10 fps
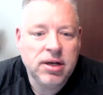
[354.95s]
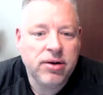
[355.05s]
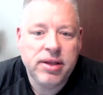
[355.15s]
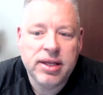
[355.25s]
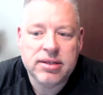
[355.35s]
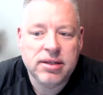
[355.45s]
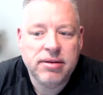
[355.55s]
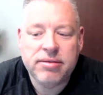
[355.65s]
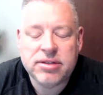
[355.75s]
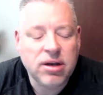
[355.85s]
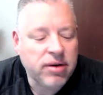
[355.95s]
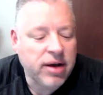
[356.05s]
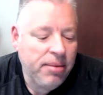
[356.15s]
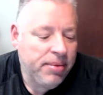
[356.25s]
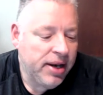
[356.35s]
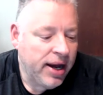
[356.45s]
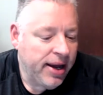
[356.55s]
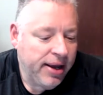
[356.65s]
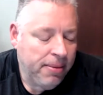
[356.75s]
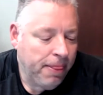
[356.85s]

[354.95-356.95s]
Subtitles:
this is so common. I